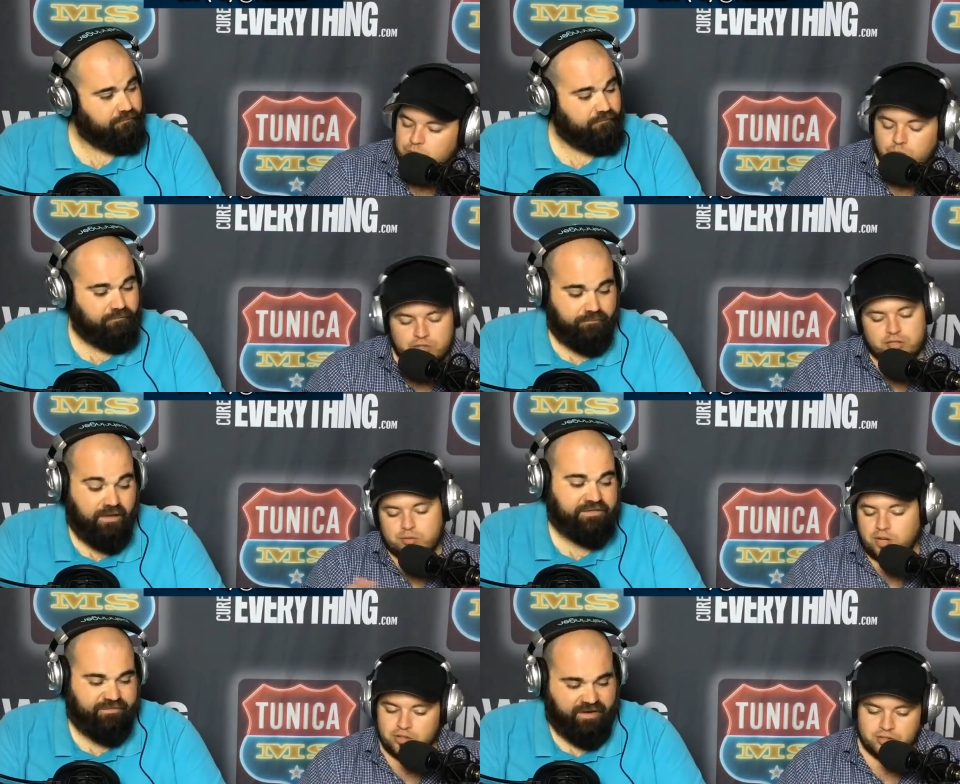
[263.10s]
Speaker 1: We'll just
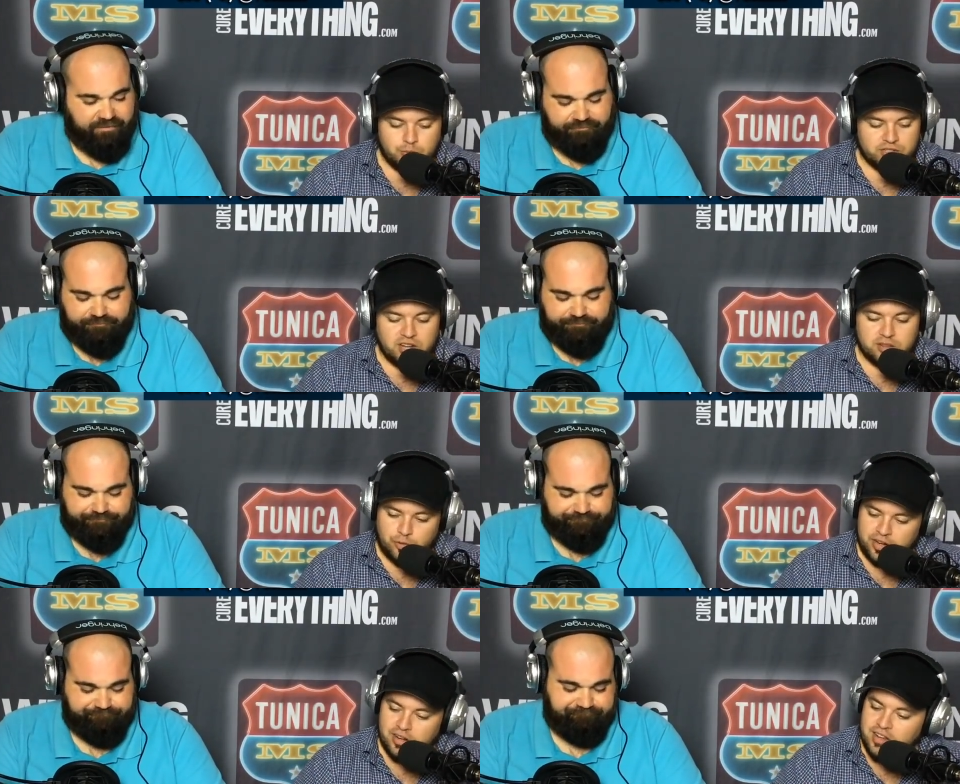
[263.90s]
that's toss fine. it. We'll say
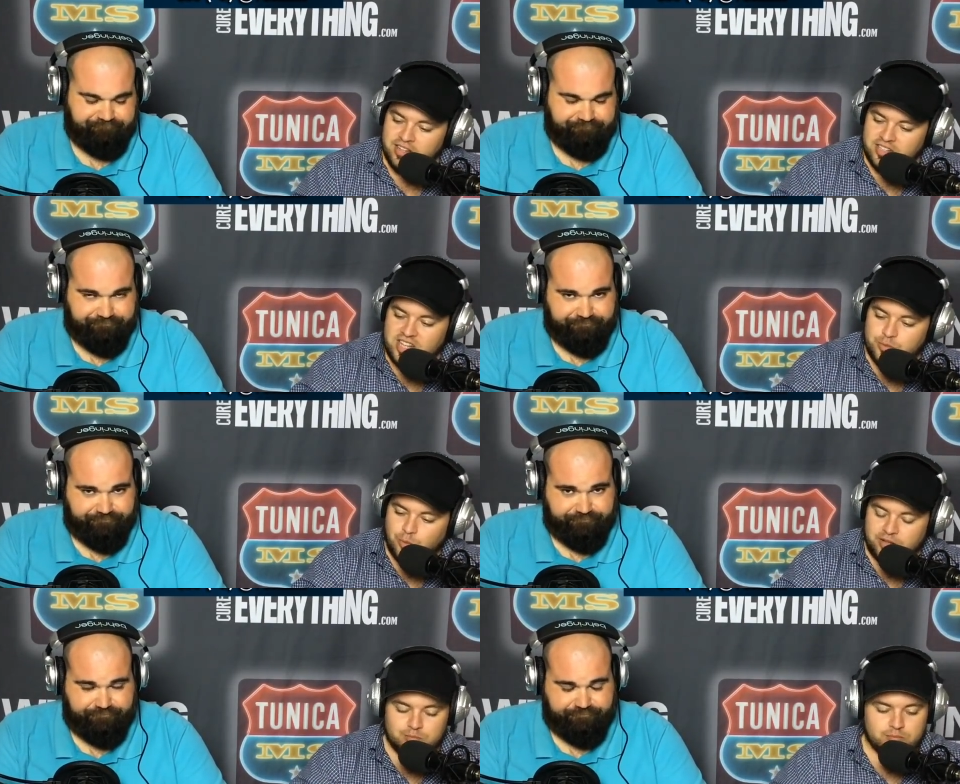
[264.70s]
three because that's
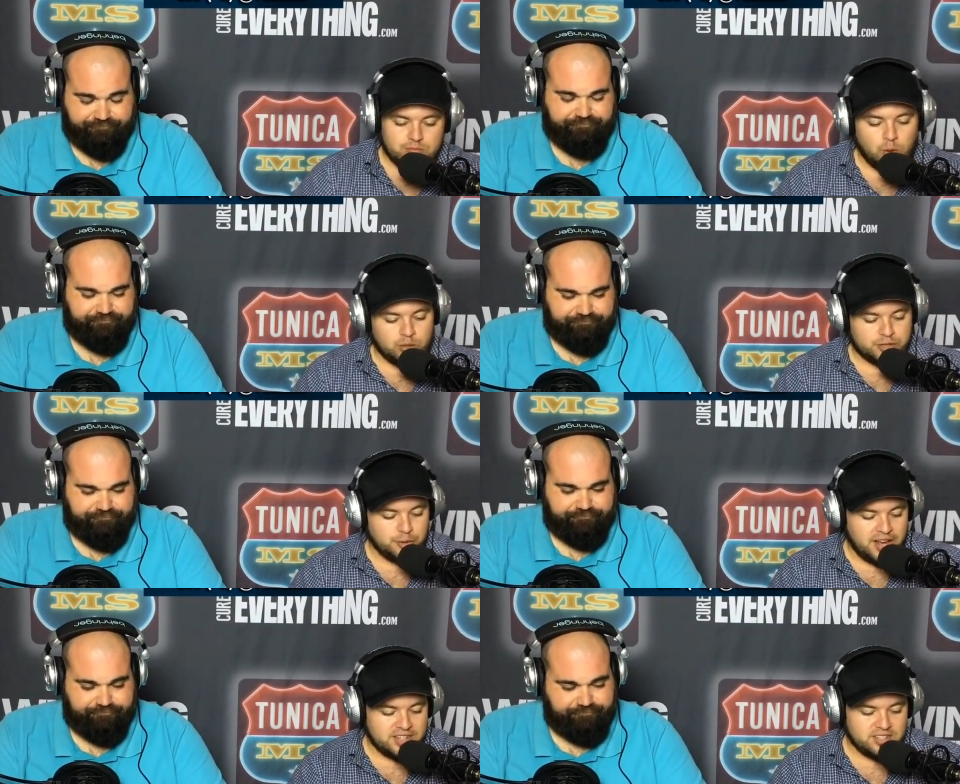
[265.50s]
what
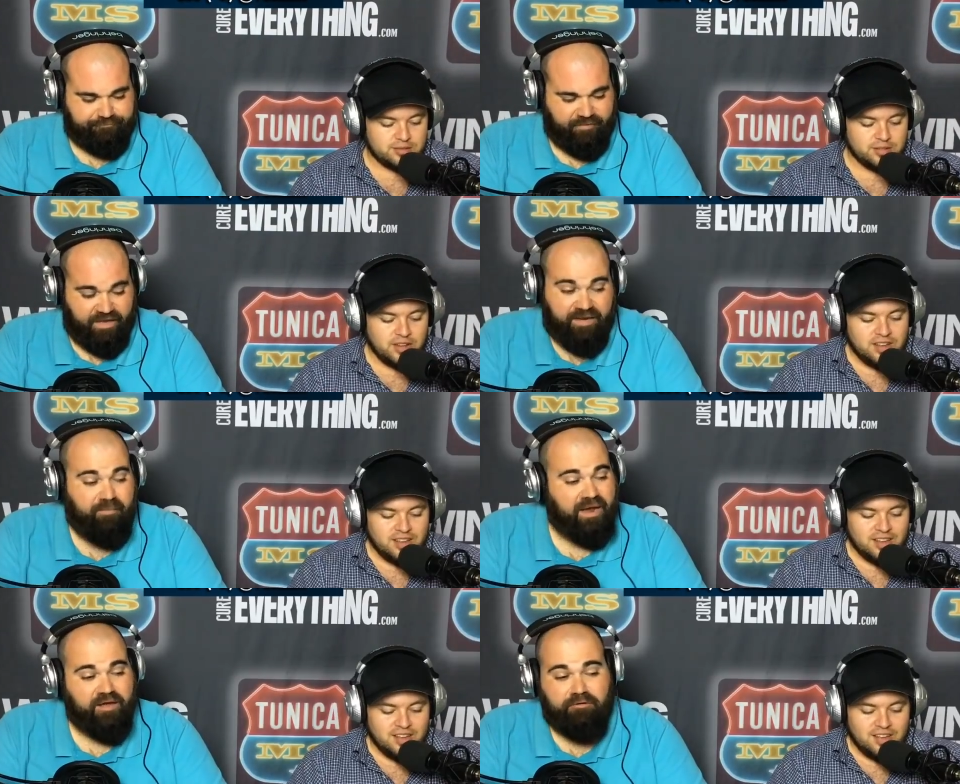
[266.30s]
horseshoe has it. And it
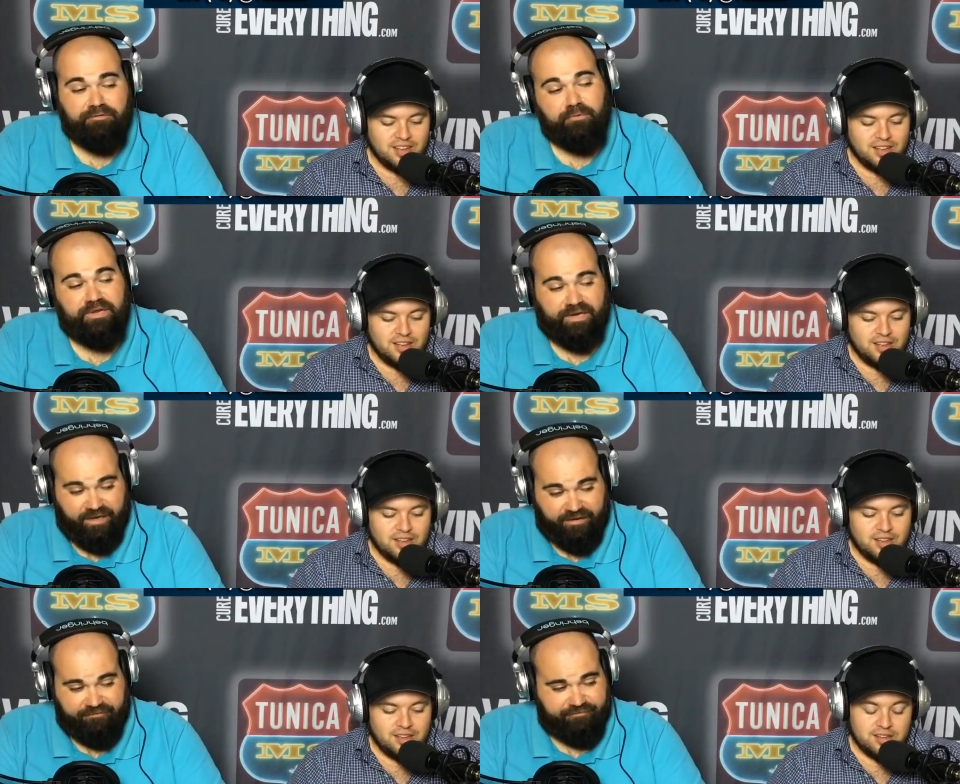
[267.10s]
might go to three and a
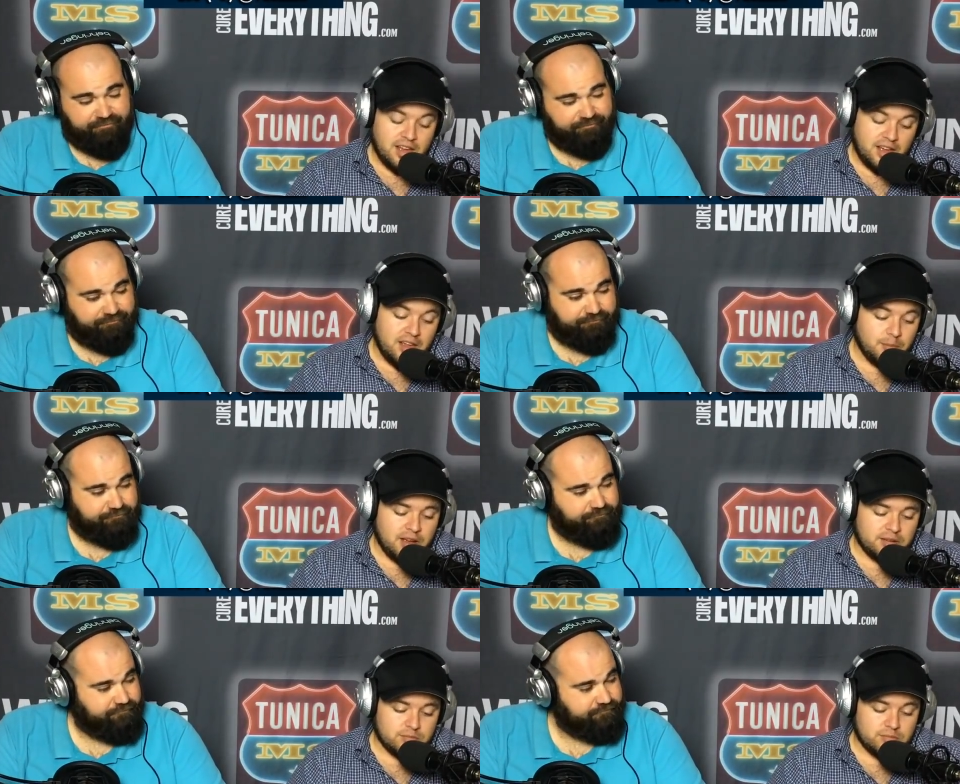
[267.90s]
half. Yeah, it
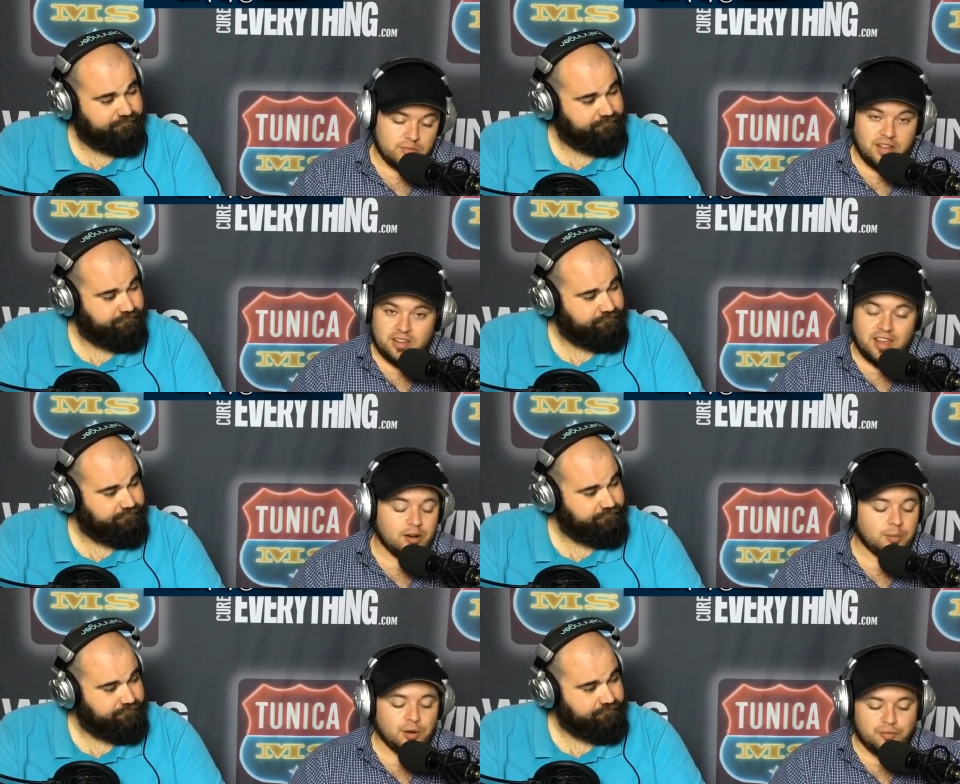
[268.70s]
might. It,
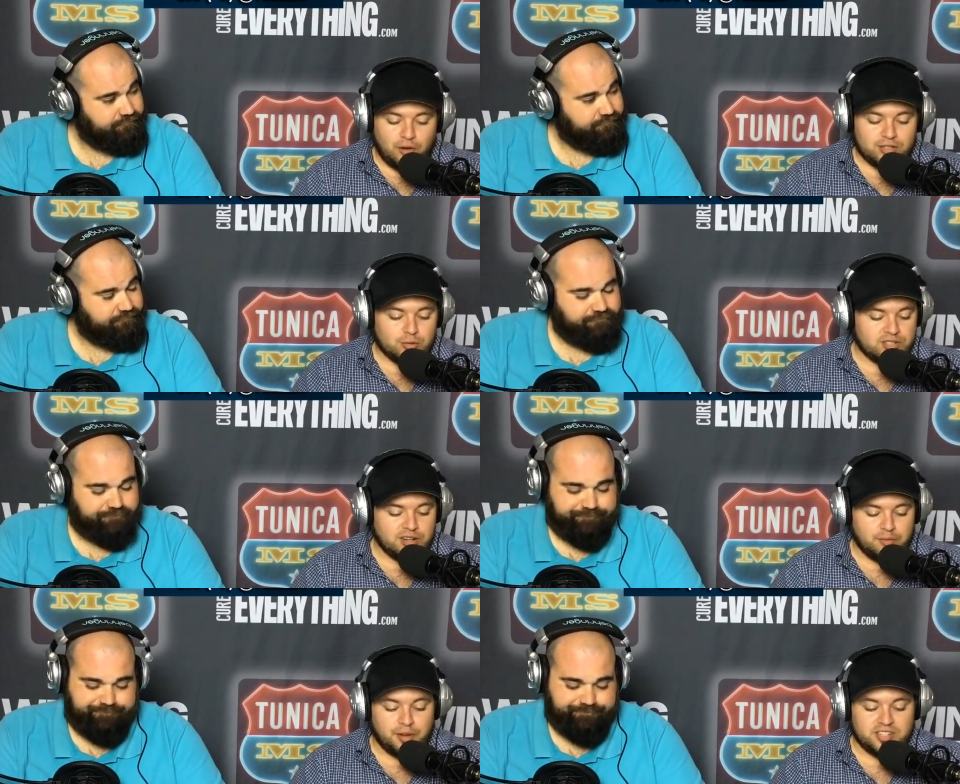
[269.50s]
will move all sorts of
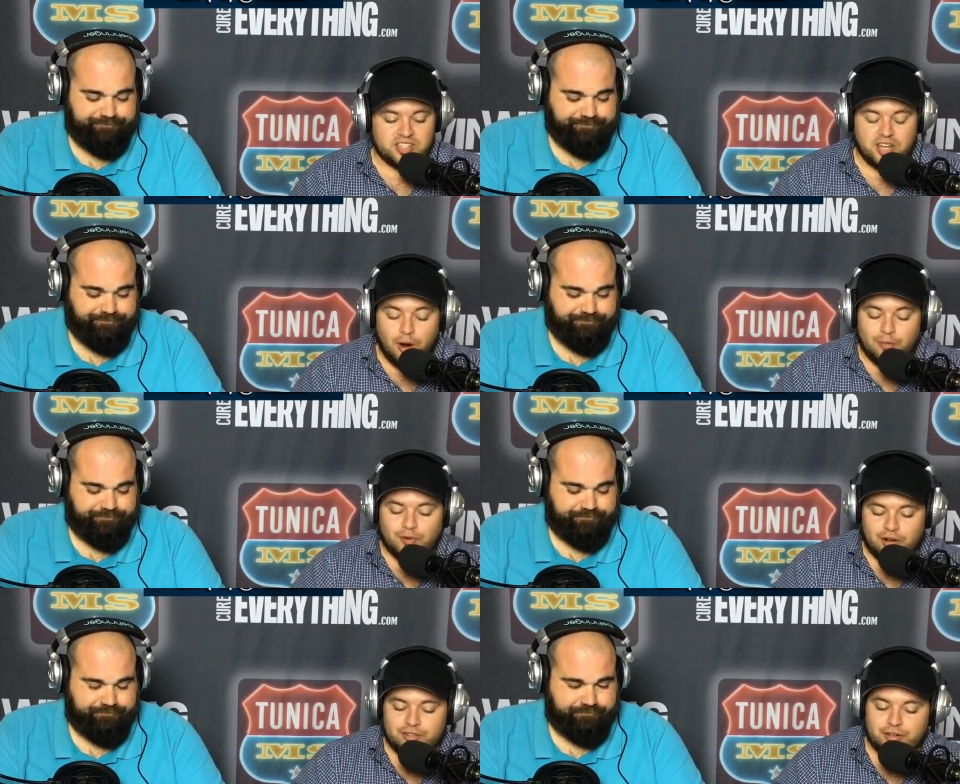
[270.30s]
different places. The
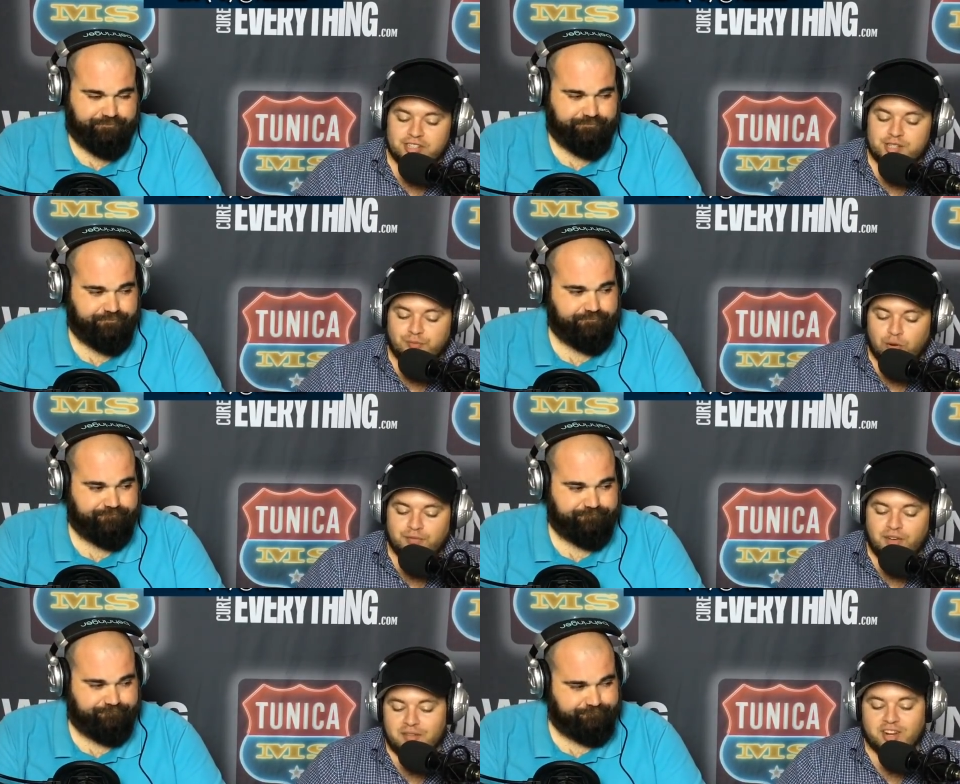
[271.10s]
over under is
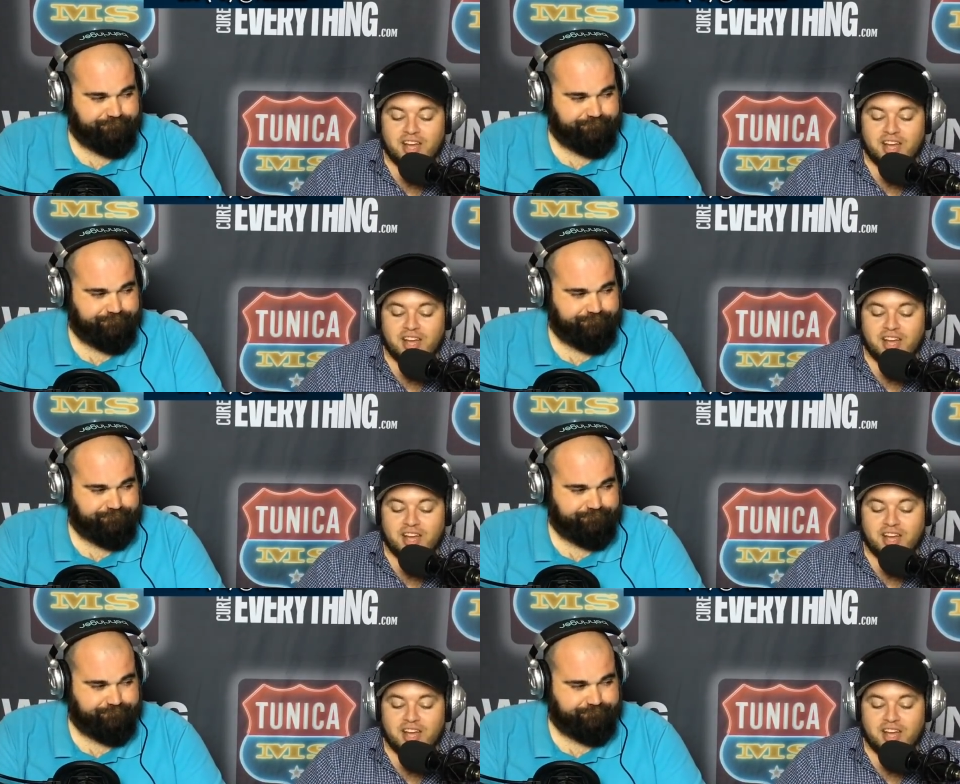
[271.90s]
45